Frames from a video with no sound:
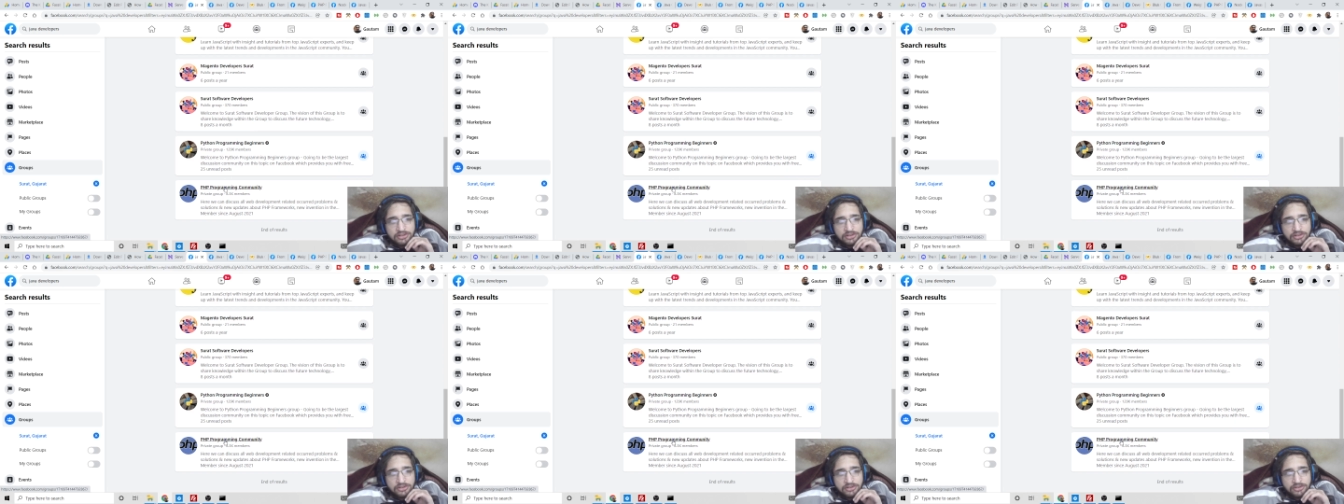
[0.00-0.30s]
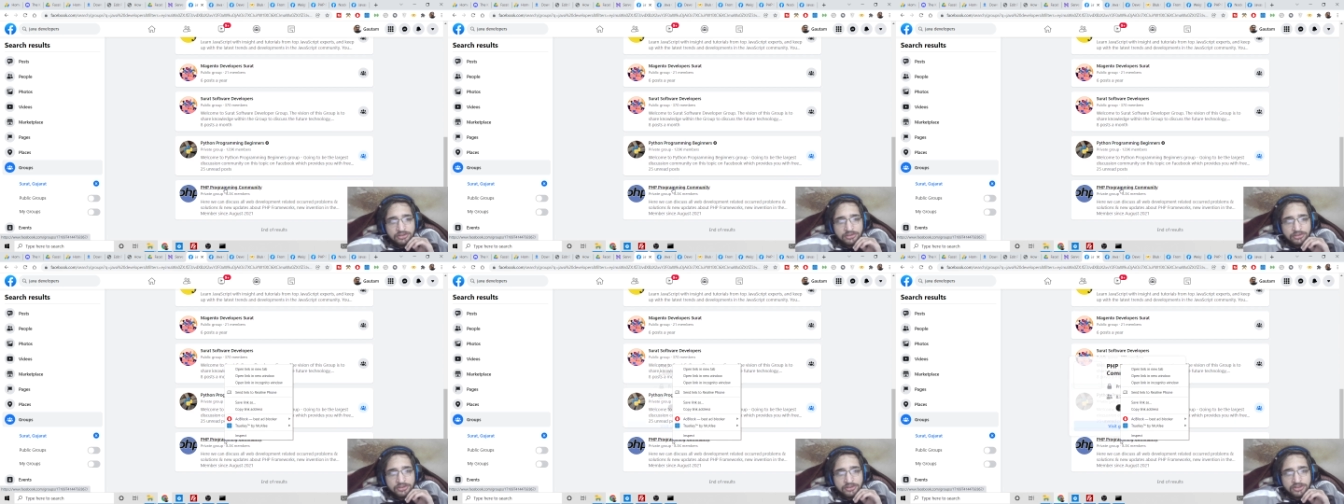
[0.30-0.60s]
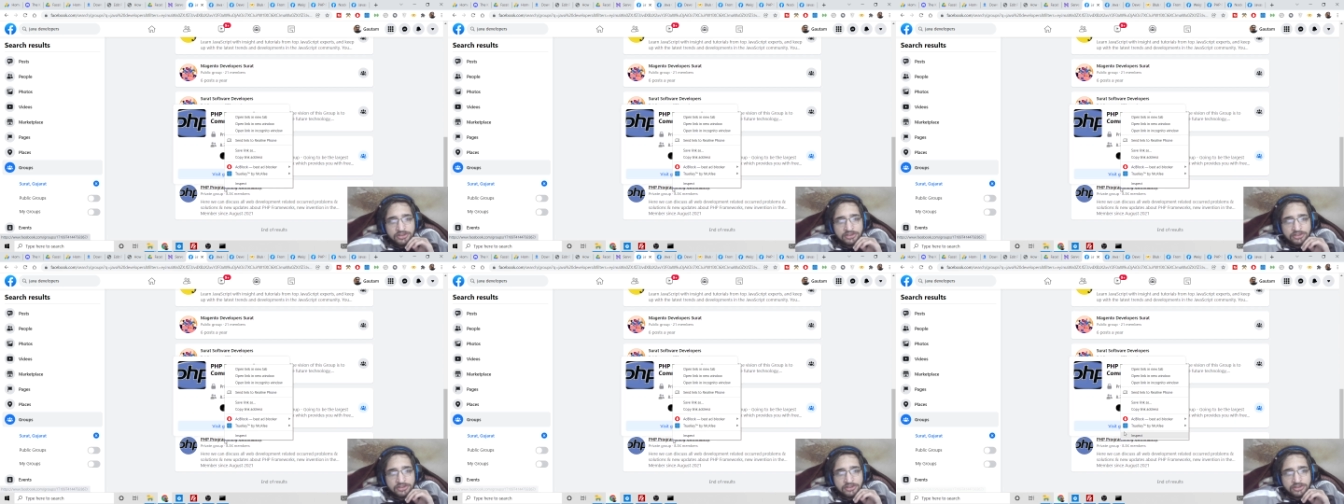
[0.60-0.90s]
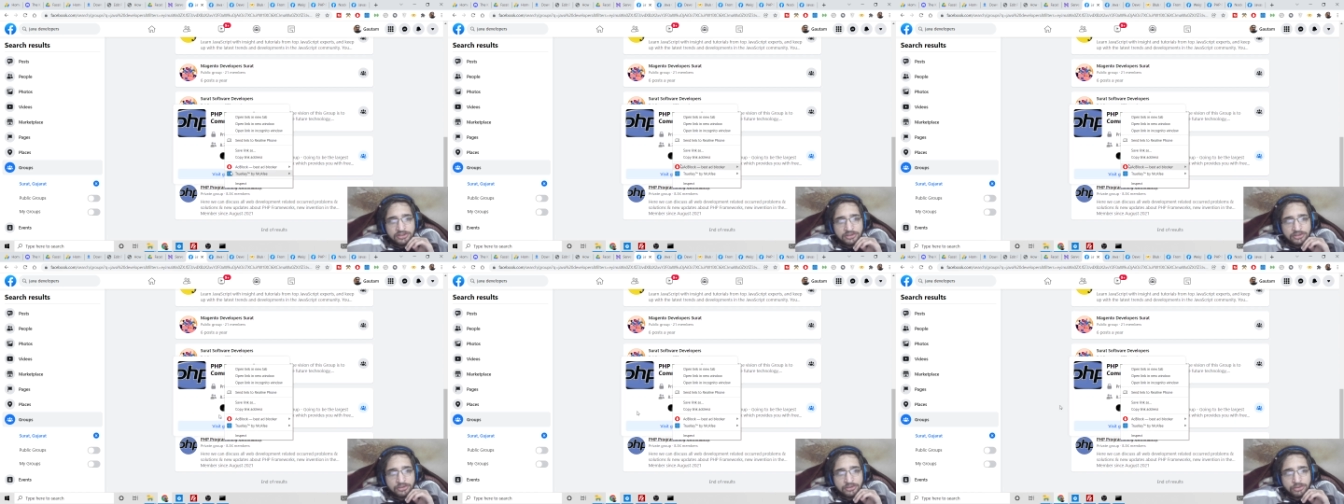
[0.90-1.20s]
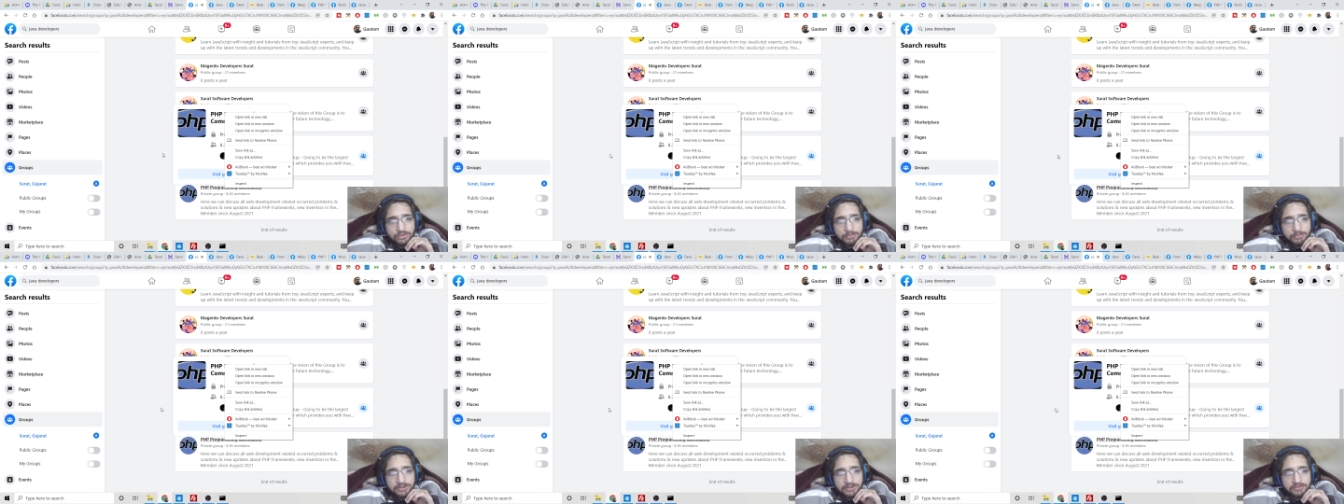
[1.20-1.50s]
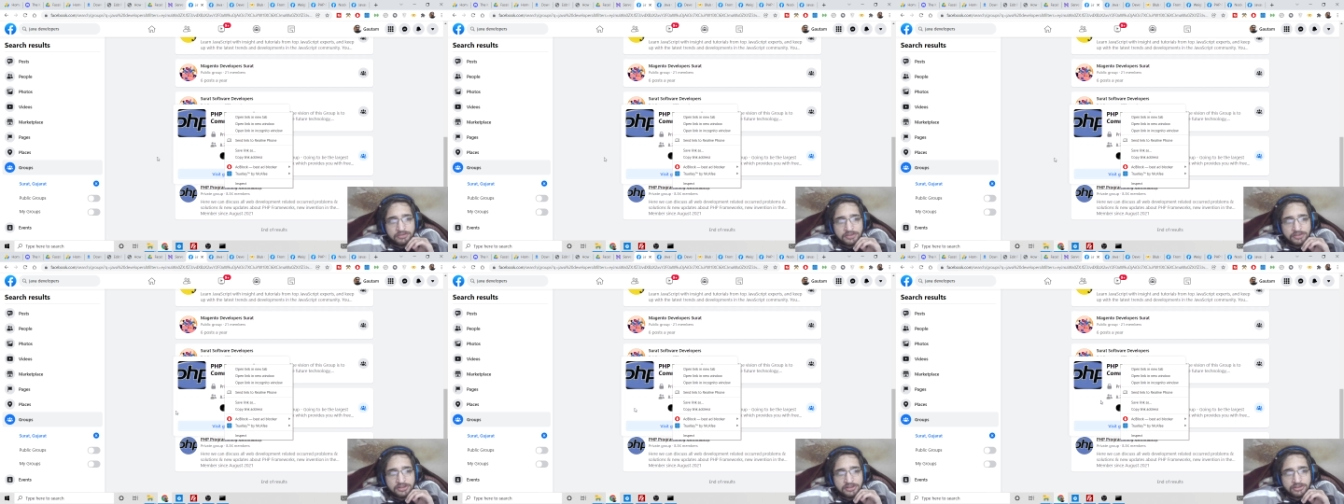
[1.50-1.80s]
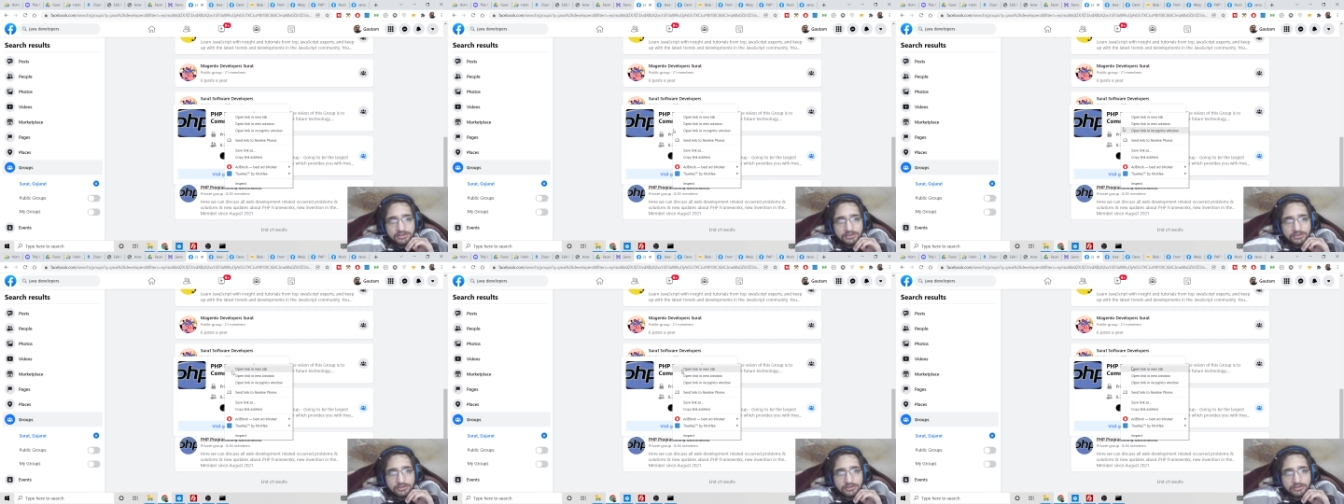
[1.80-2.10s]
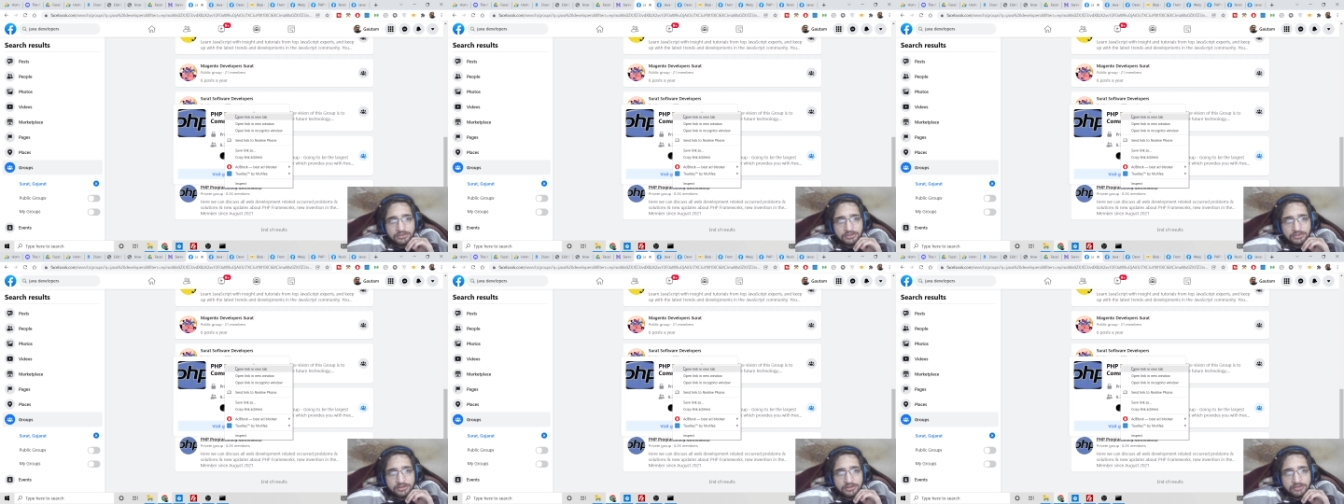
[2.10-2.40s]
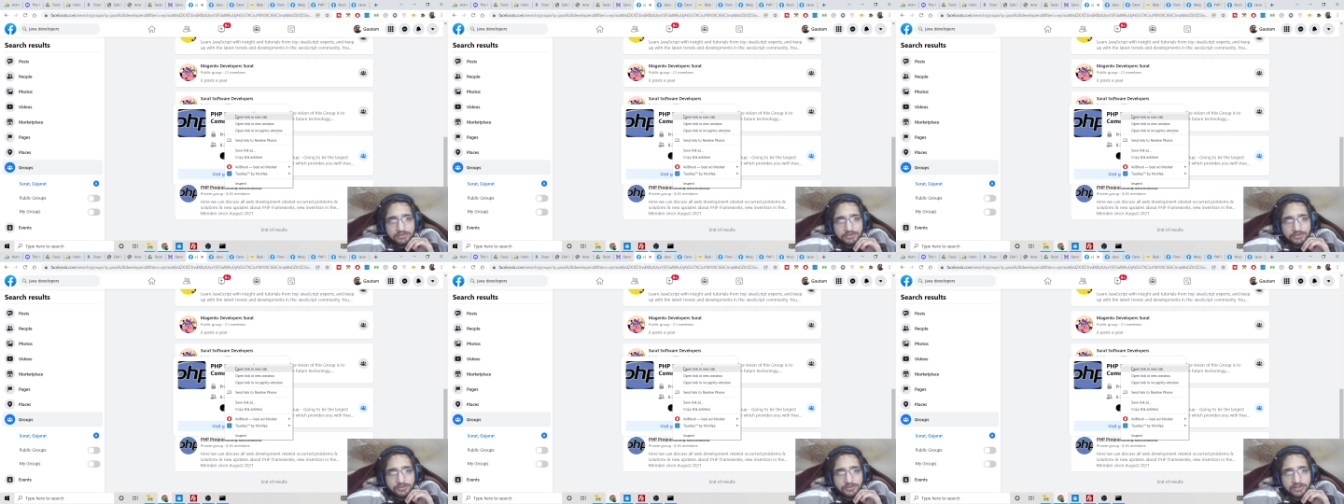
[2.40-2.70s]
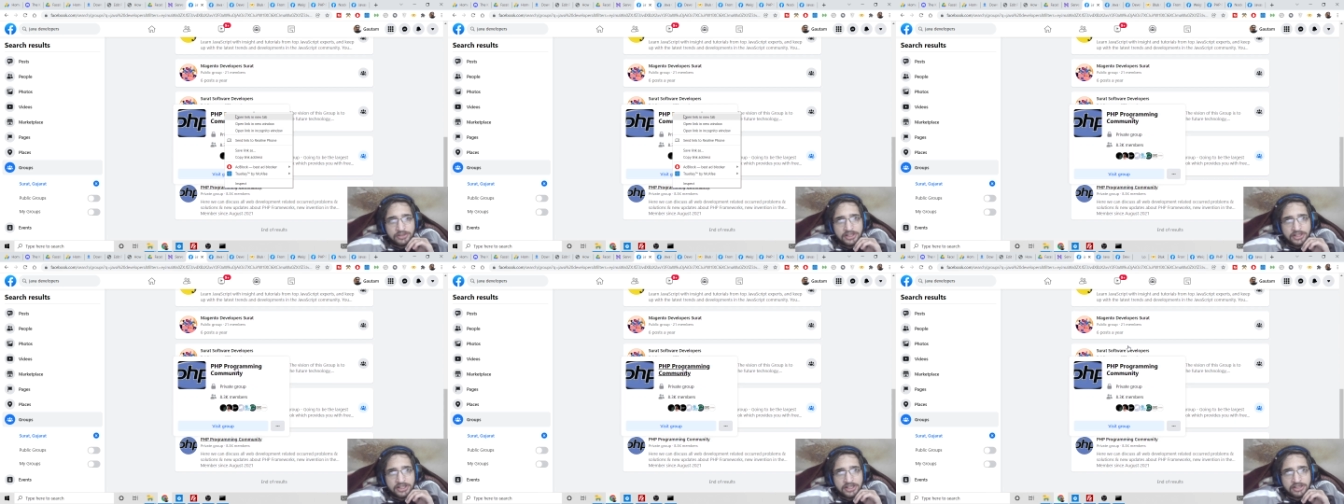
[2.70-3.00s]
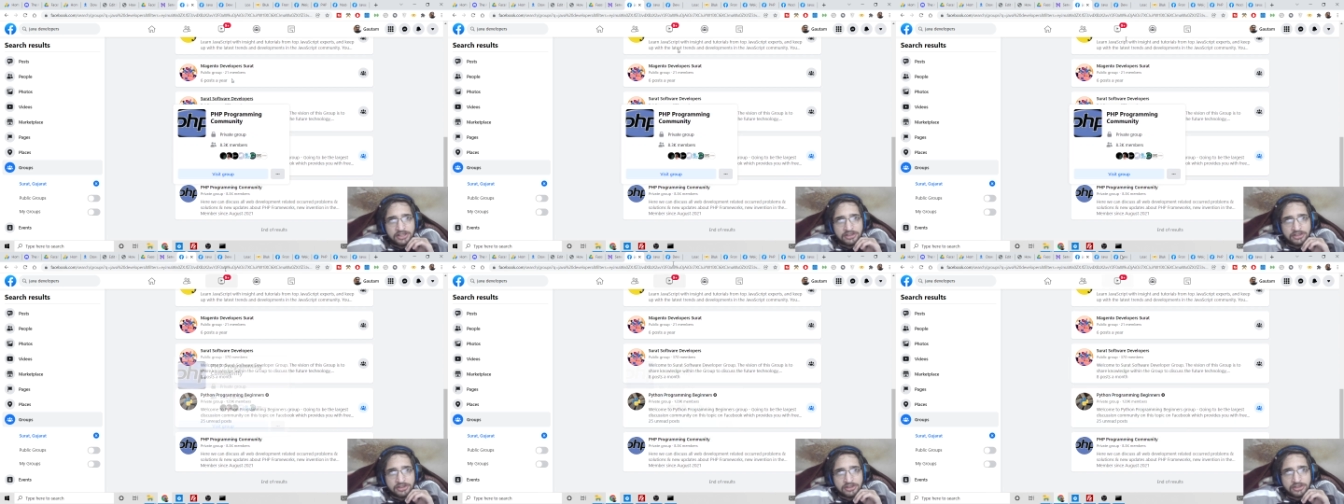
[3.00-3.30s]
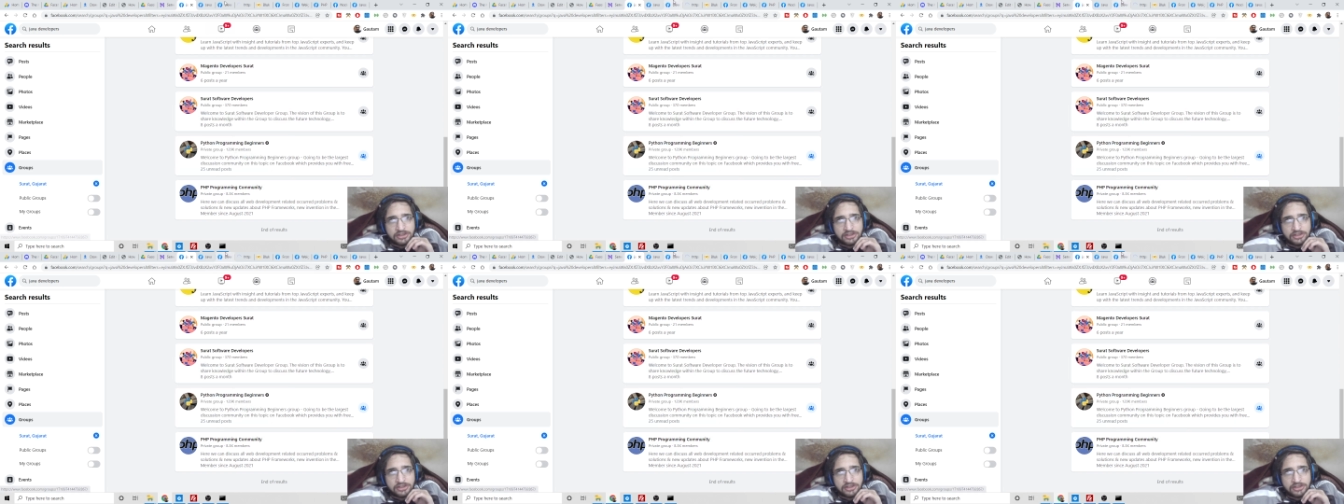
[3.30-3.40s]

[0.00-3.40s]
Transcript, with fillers: so this group as well so if you click it